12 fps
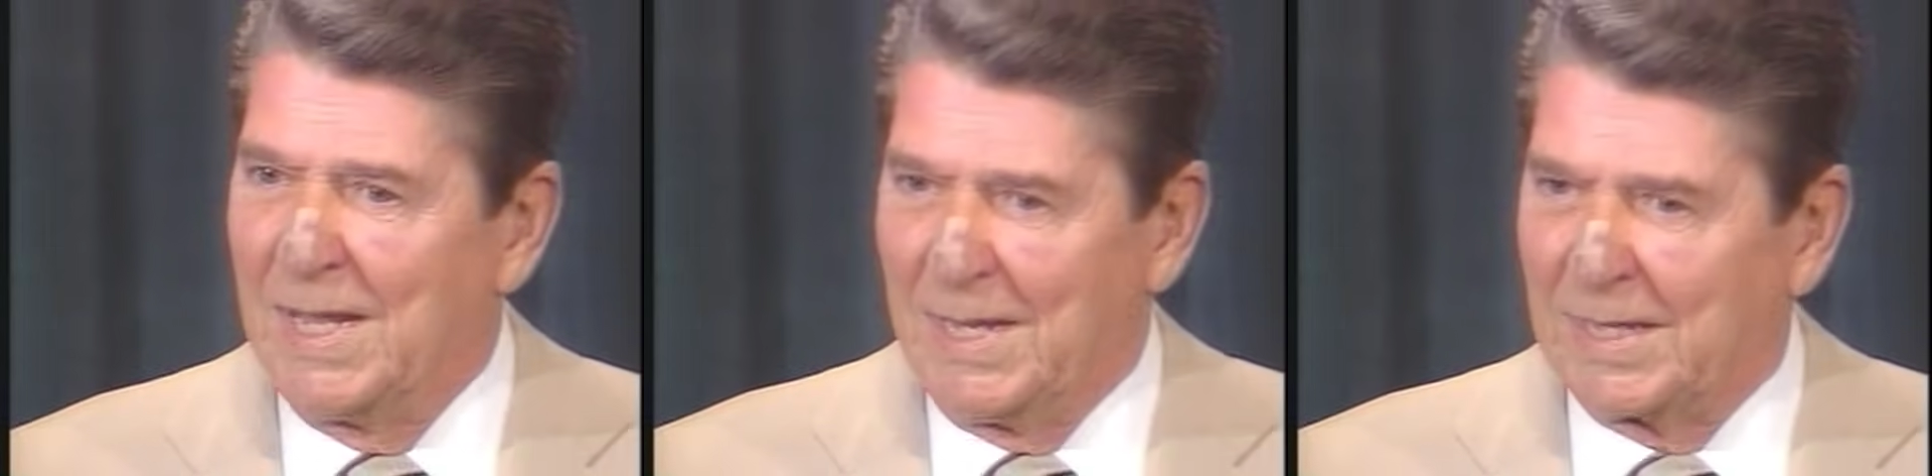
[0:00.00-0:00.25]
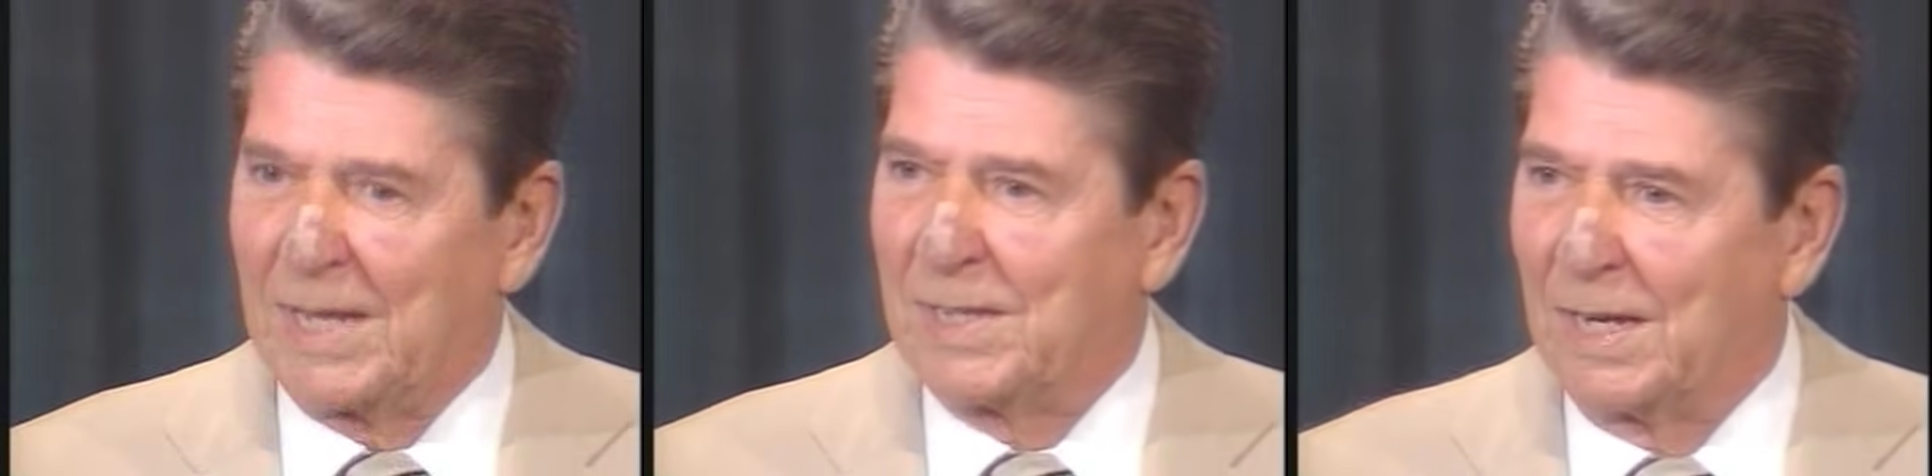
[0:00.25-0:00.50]

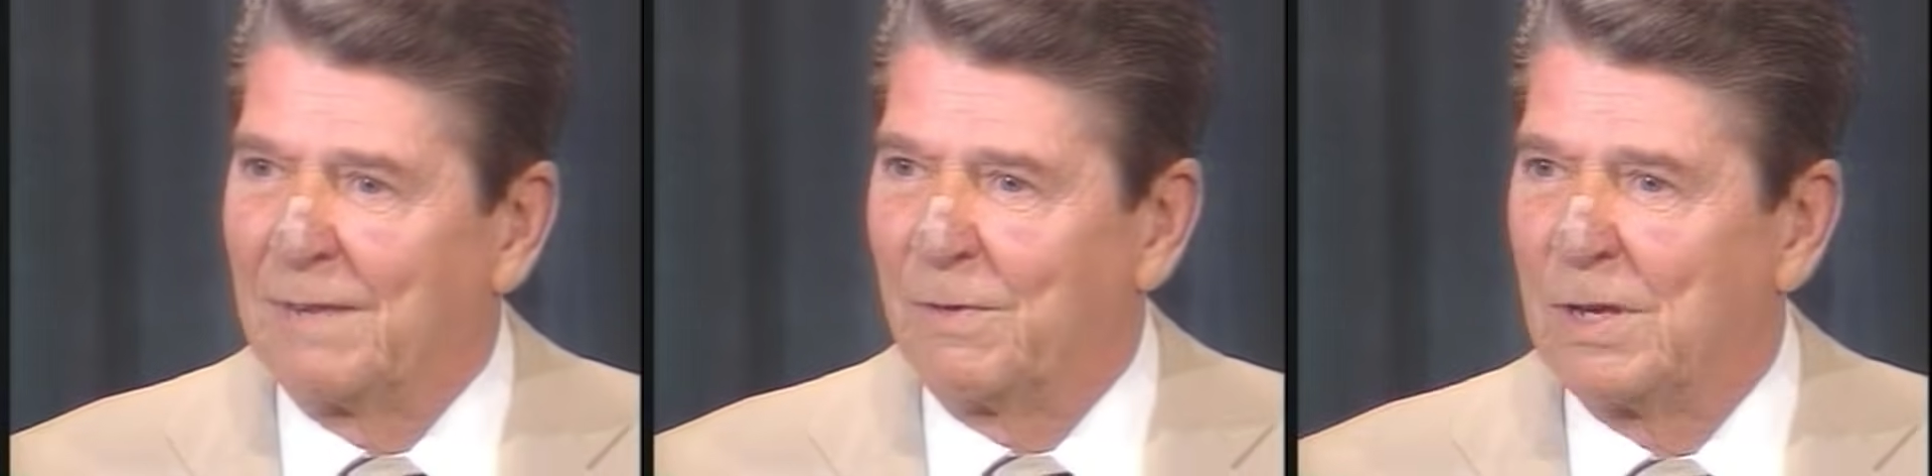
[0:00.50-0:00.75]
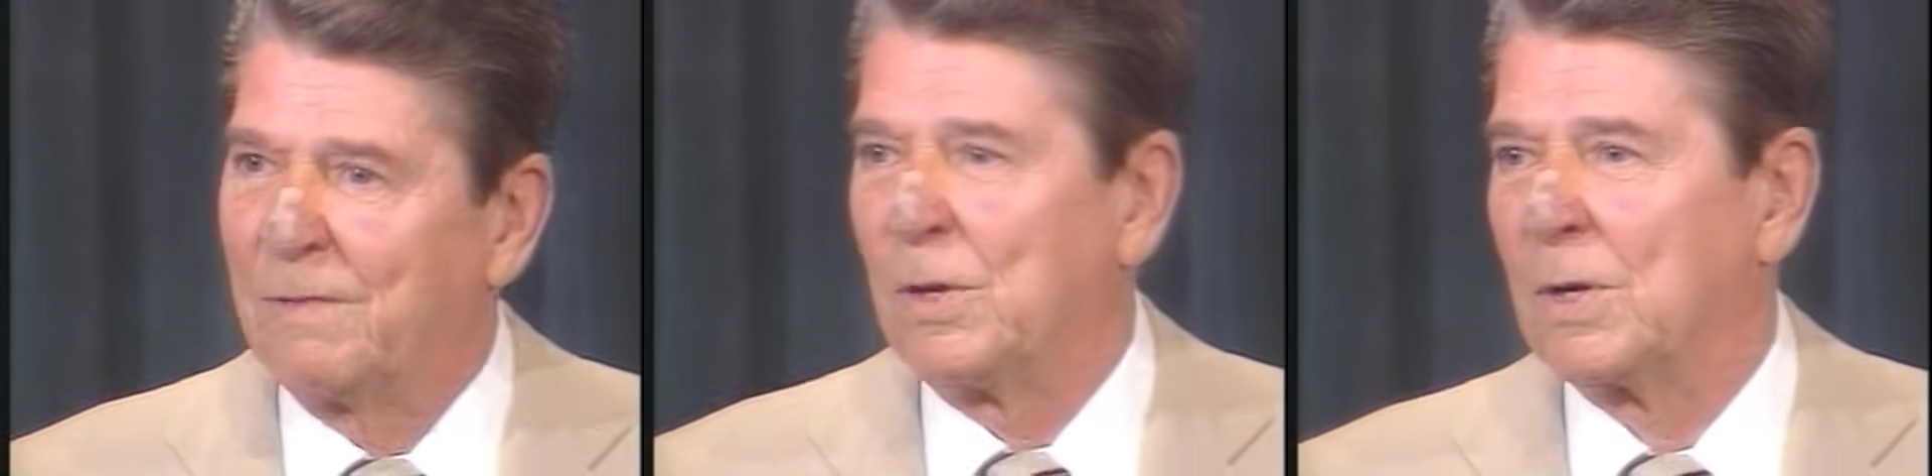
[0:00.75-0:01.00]
get delivery
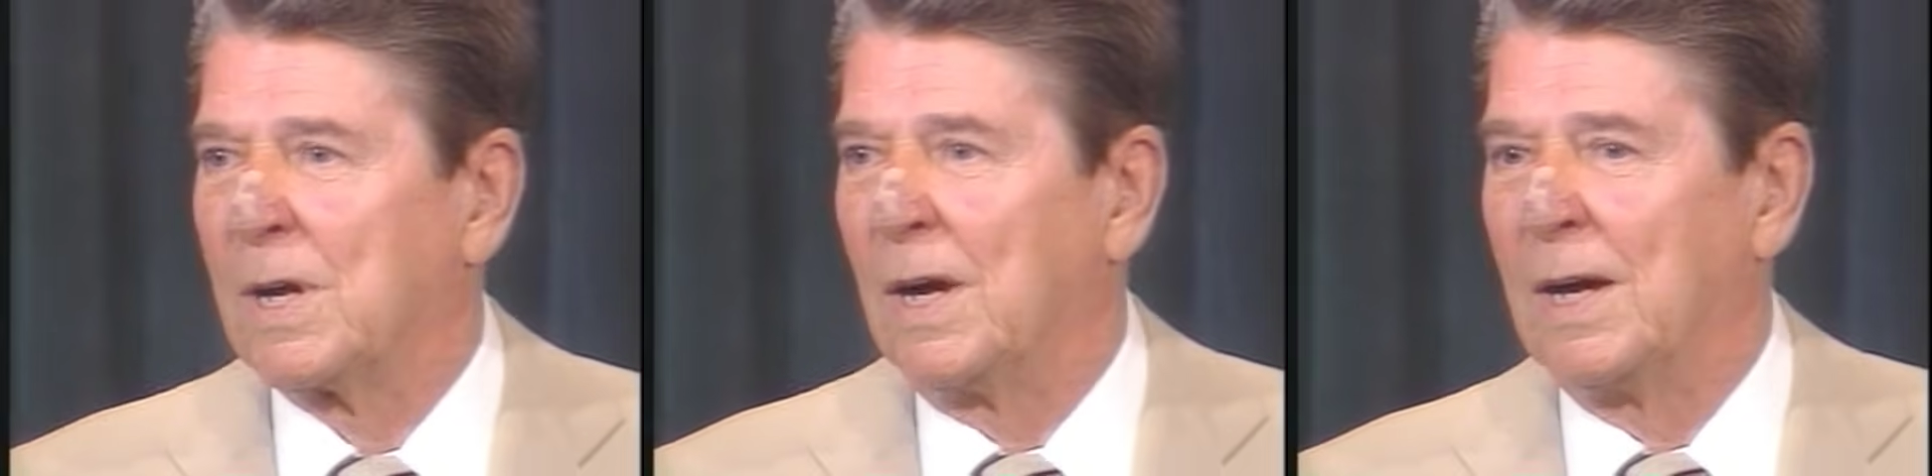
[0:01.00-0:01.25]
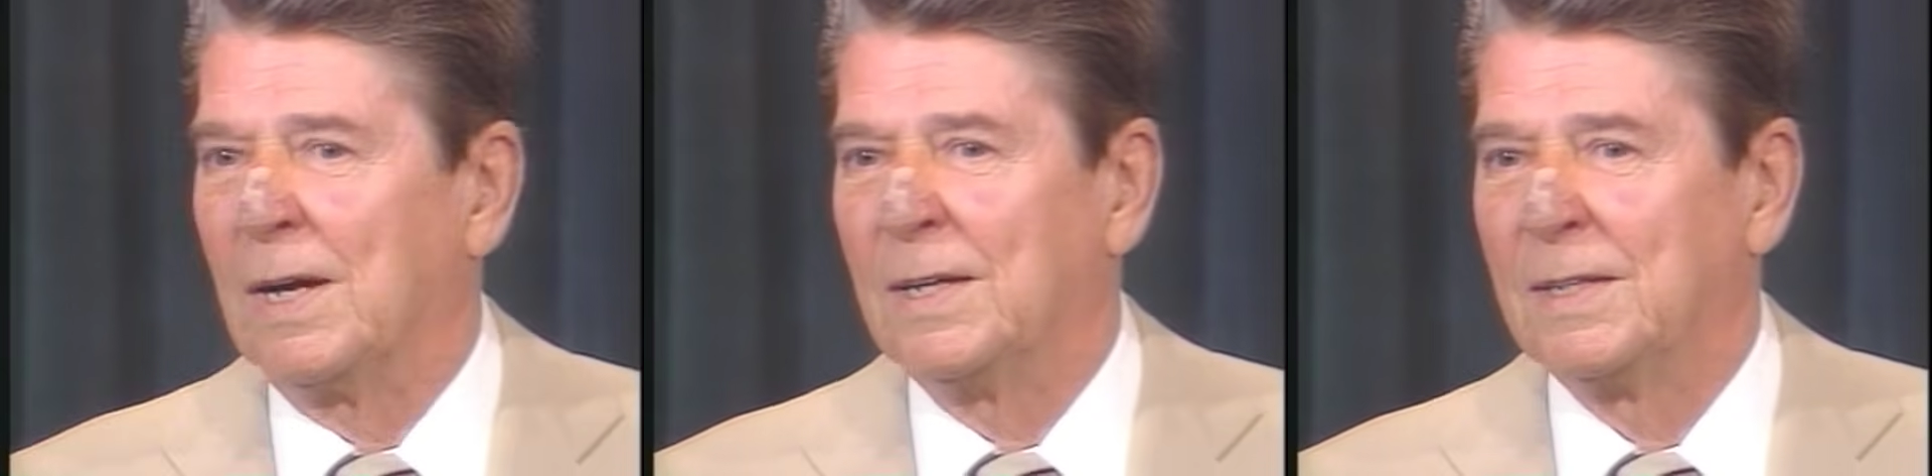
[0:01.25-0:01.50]
of your
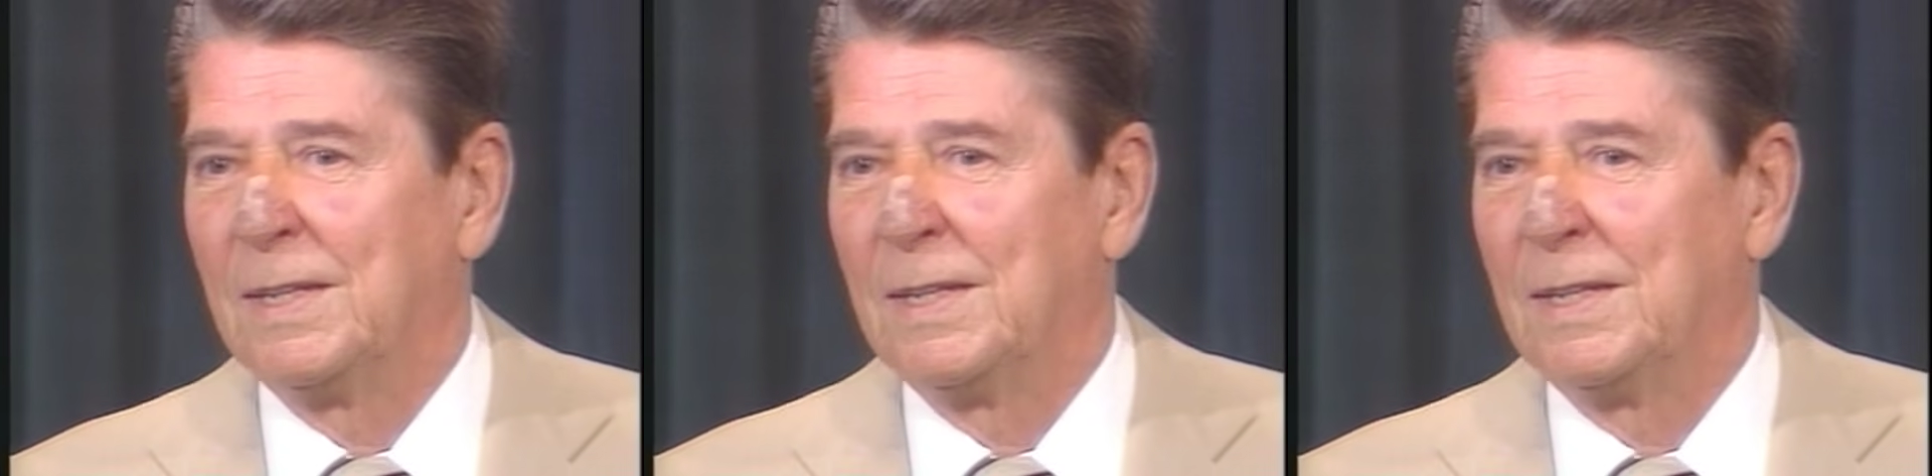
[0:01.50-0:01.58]
car."